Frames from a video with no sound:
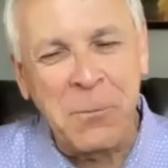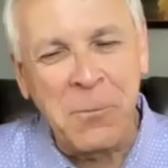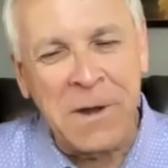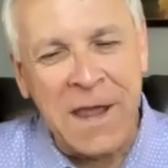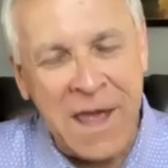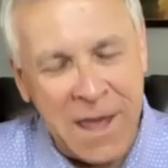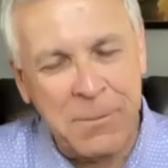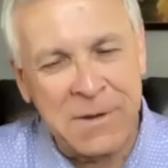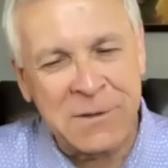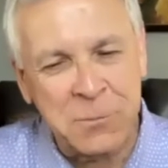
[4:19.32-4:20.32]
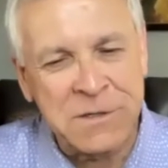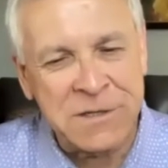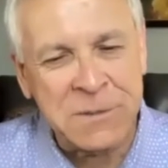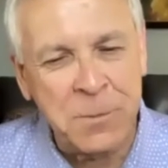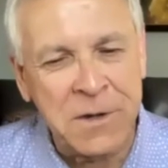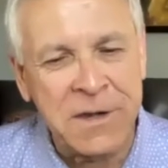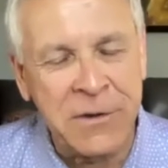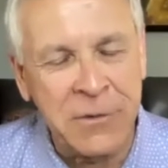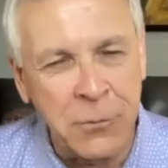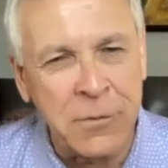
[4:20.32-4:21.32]
But what happened is we just put
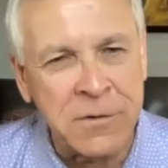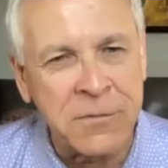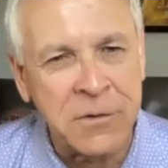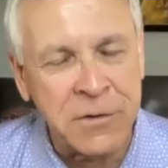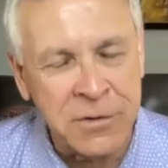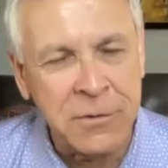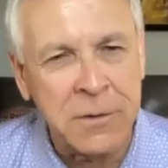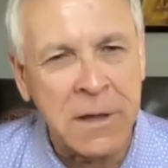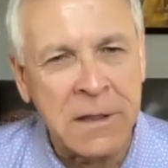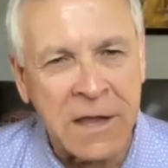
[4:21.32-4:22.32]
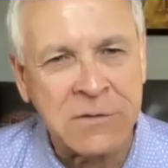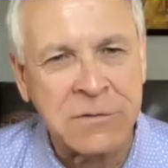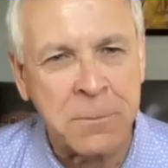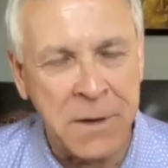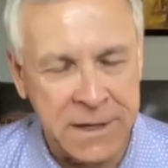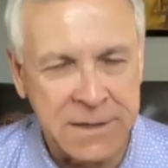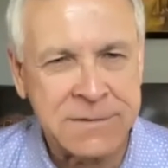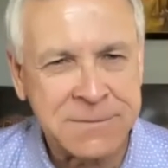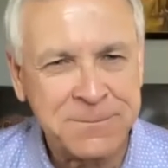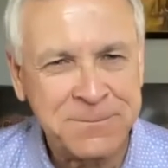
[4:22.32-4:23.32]
in an order for two electric
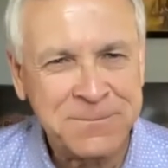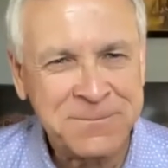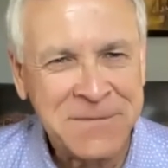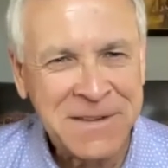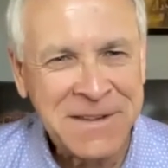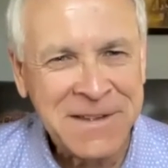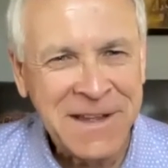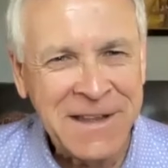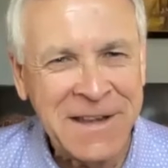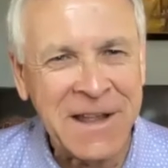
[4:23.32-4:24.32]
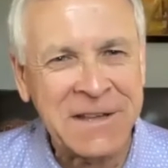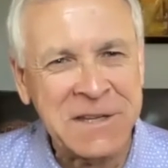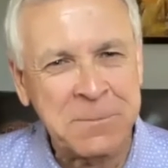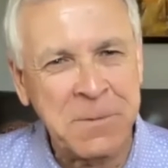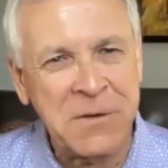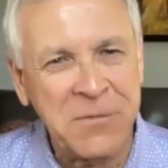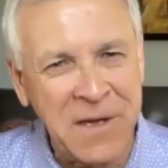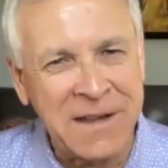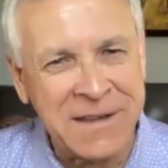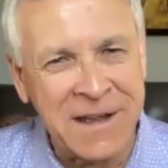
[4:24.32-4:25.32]
bikes. And they got these oh. big
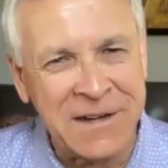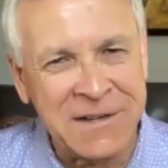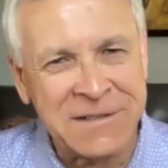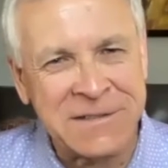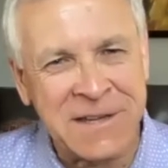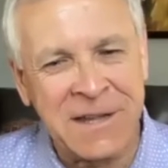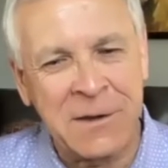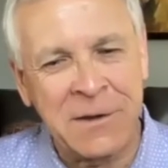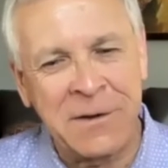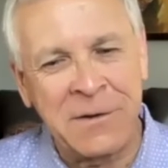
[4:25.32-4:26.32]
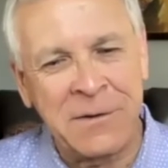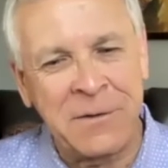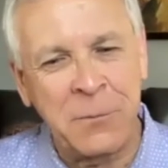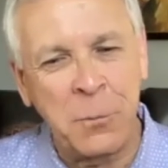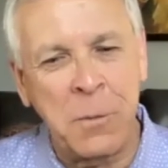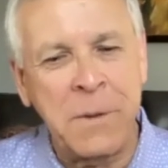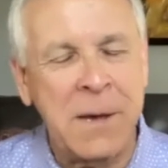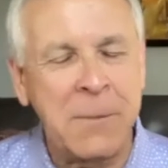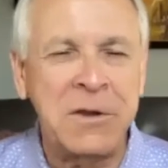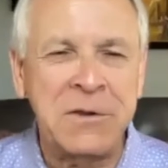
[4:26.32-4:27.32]
fat tires, and we'll
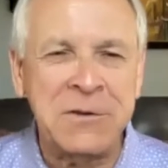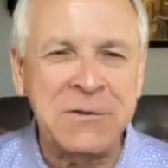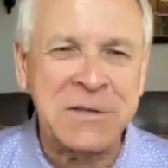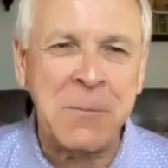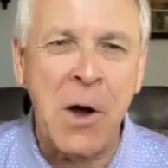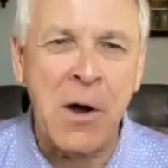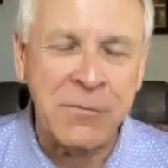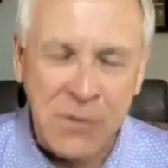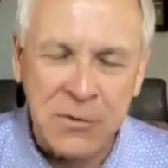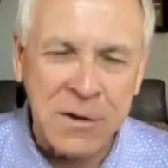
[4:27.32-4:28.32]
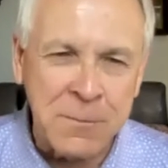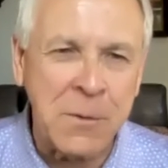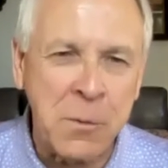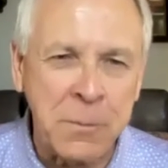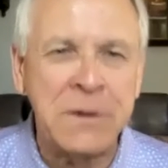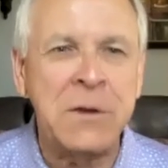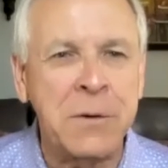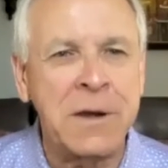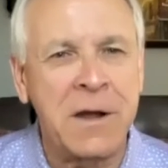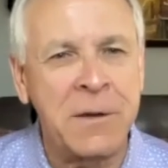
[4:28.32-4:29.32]
be able to do some off roading, but we'll be
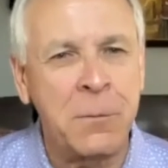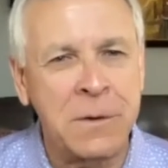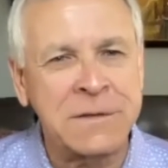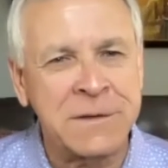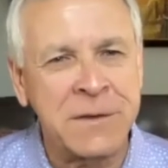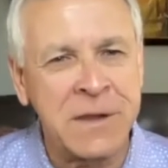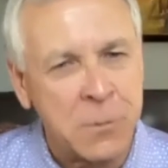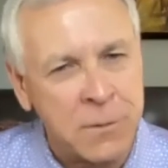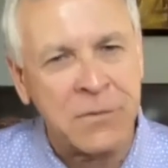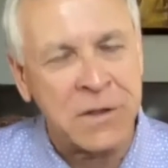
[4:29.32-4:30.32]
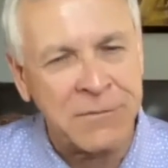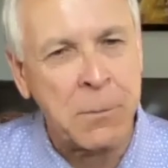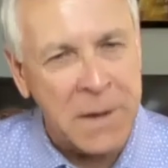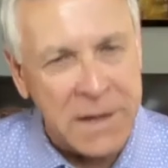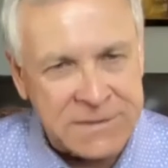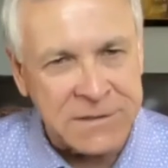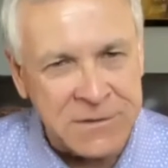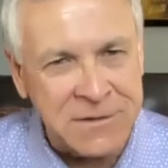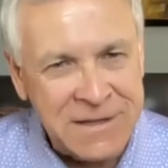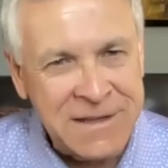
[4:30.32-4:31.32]
doing it on what's the equivalent of a
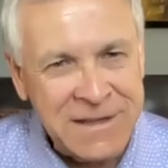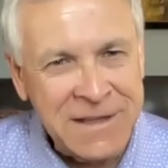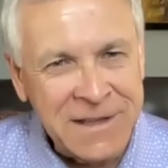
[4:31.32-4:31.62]
bicycle